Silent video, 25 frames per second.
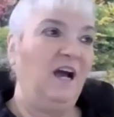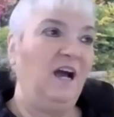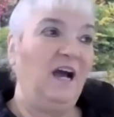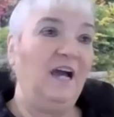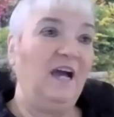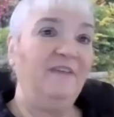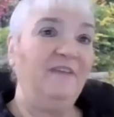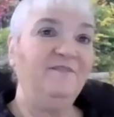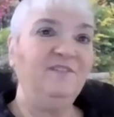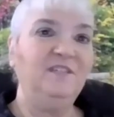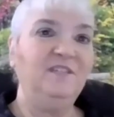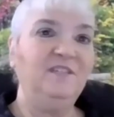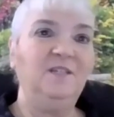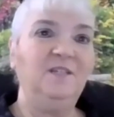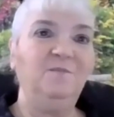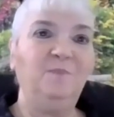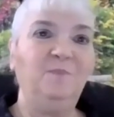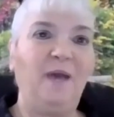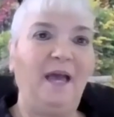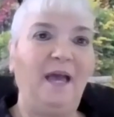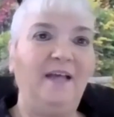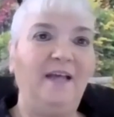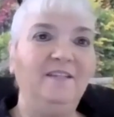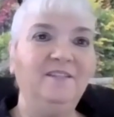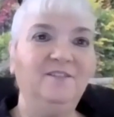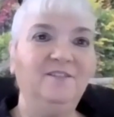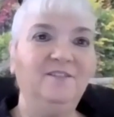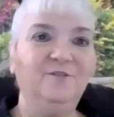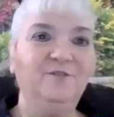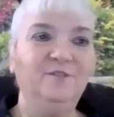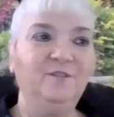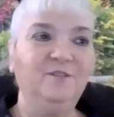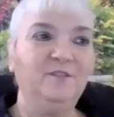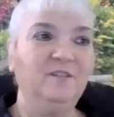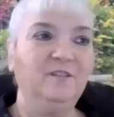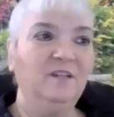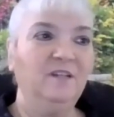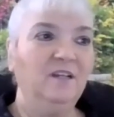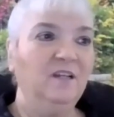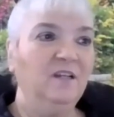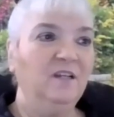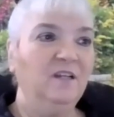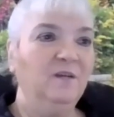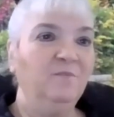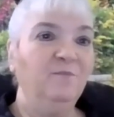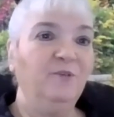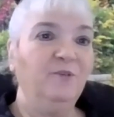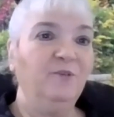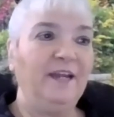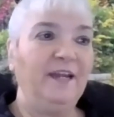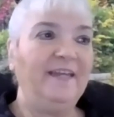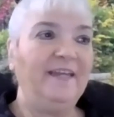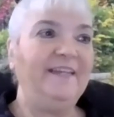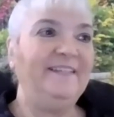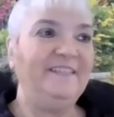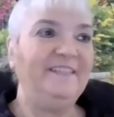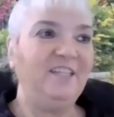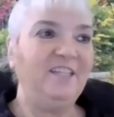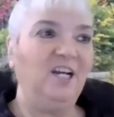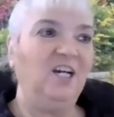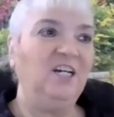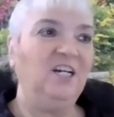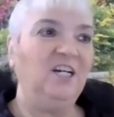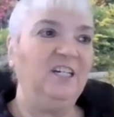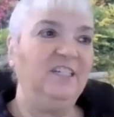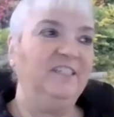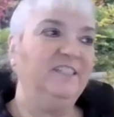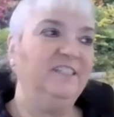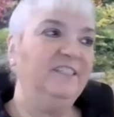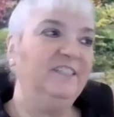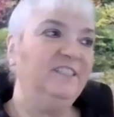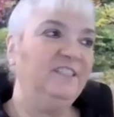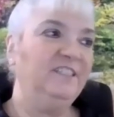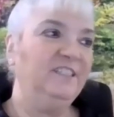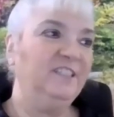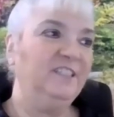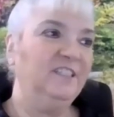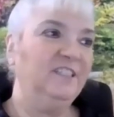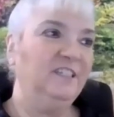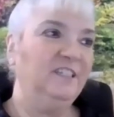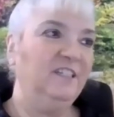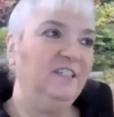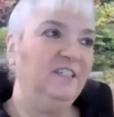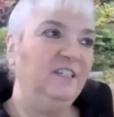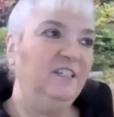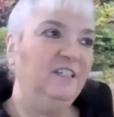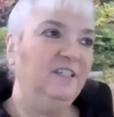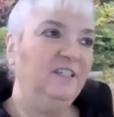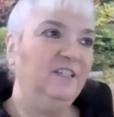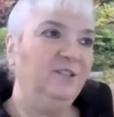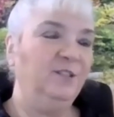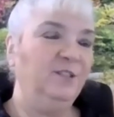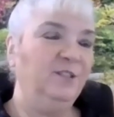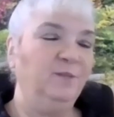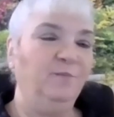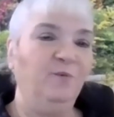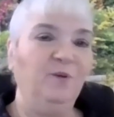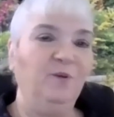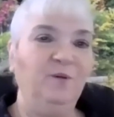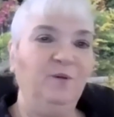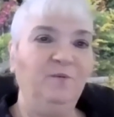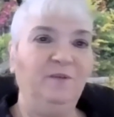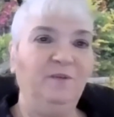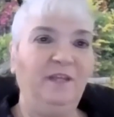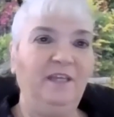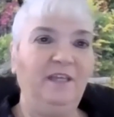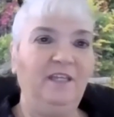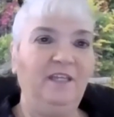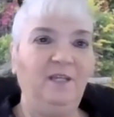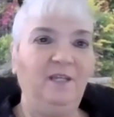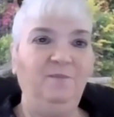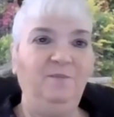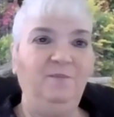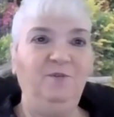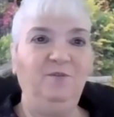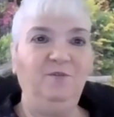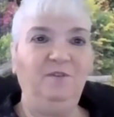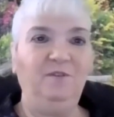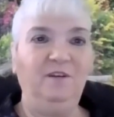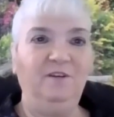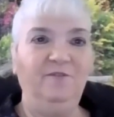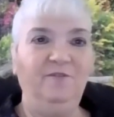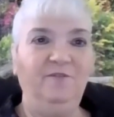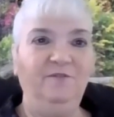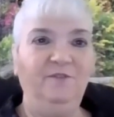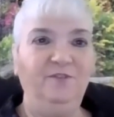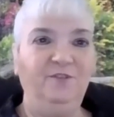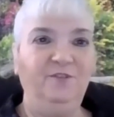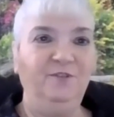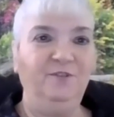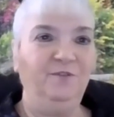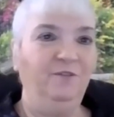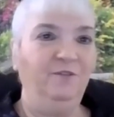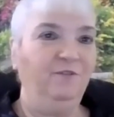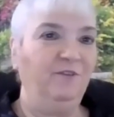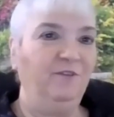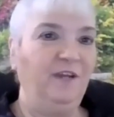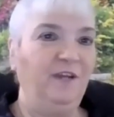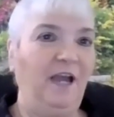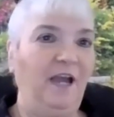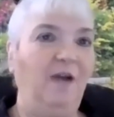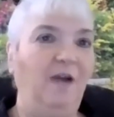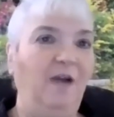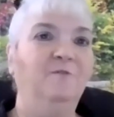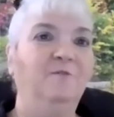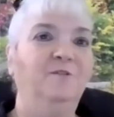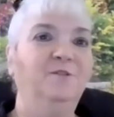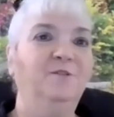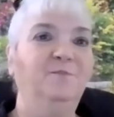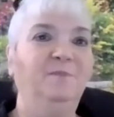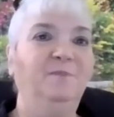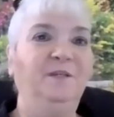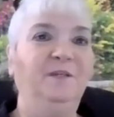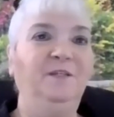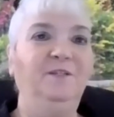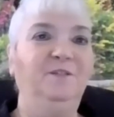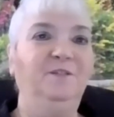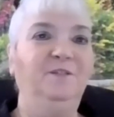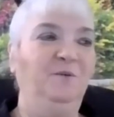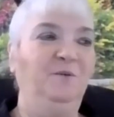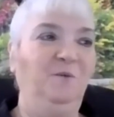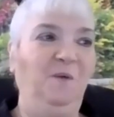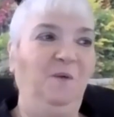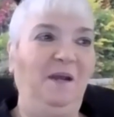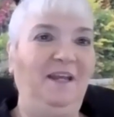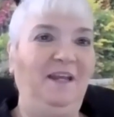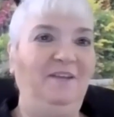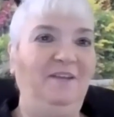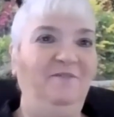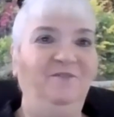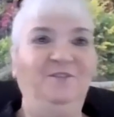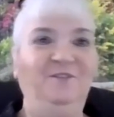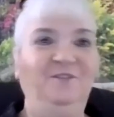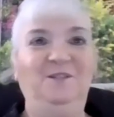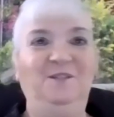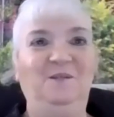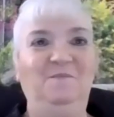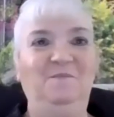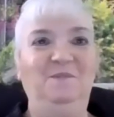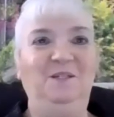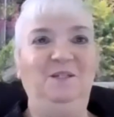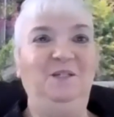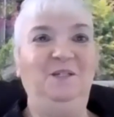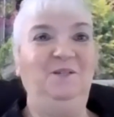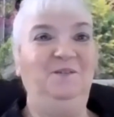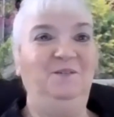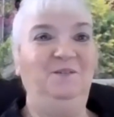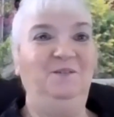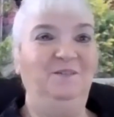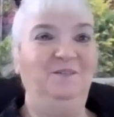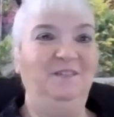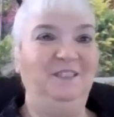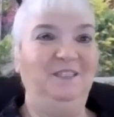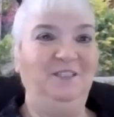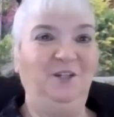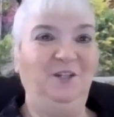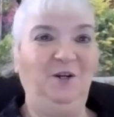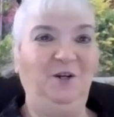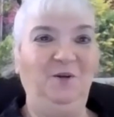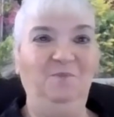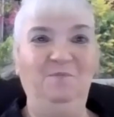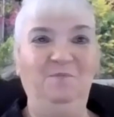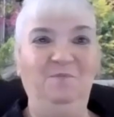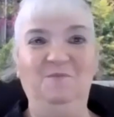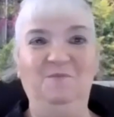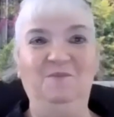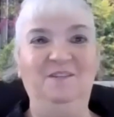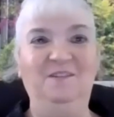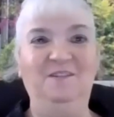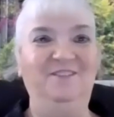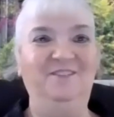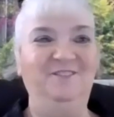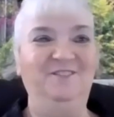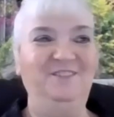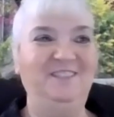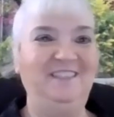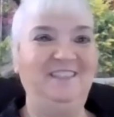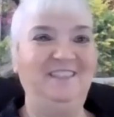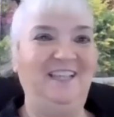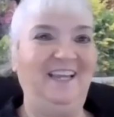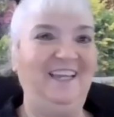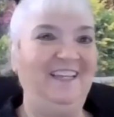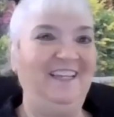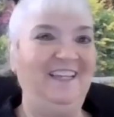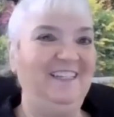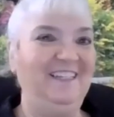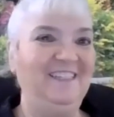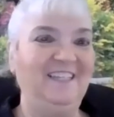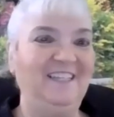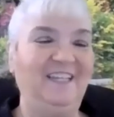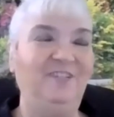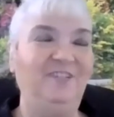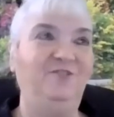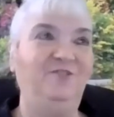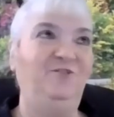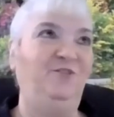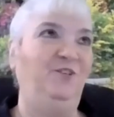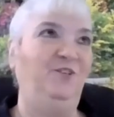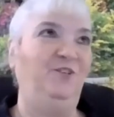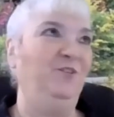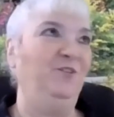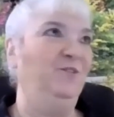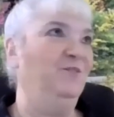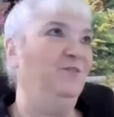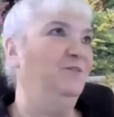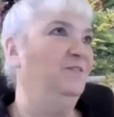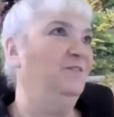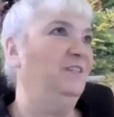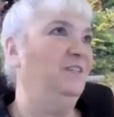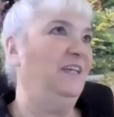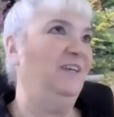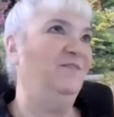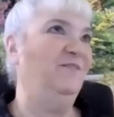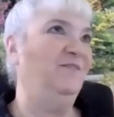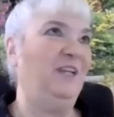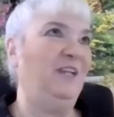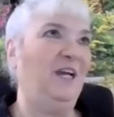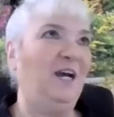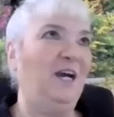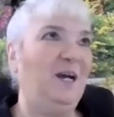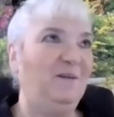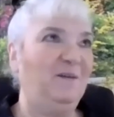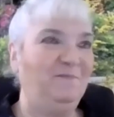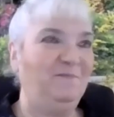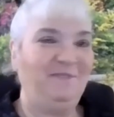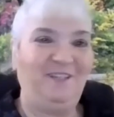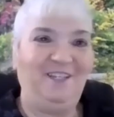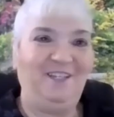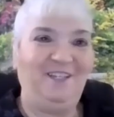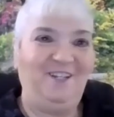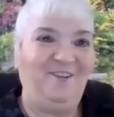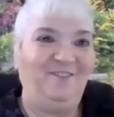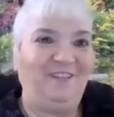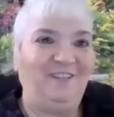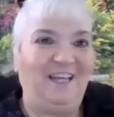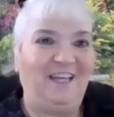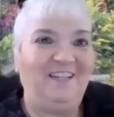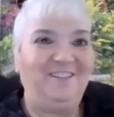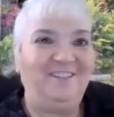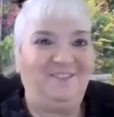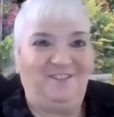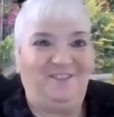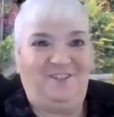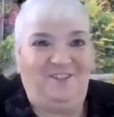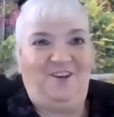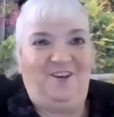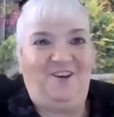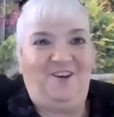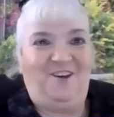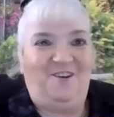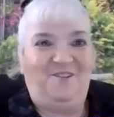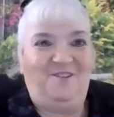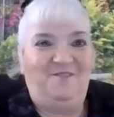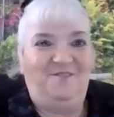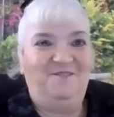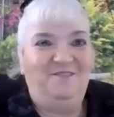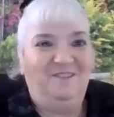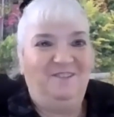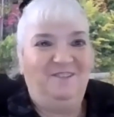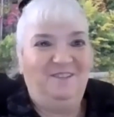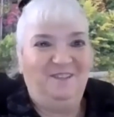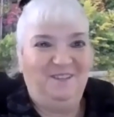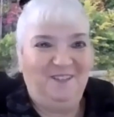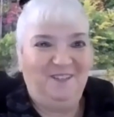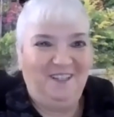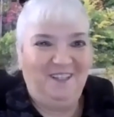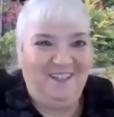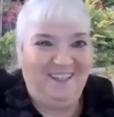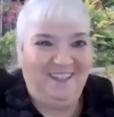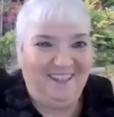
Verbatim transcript: I've seen pastors pray in tongues to the point where they keep you there for two, three hours because they're waiting for somebody to interpret what they're saying. It's like, dude, give it up. You know, let us go.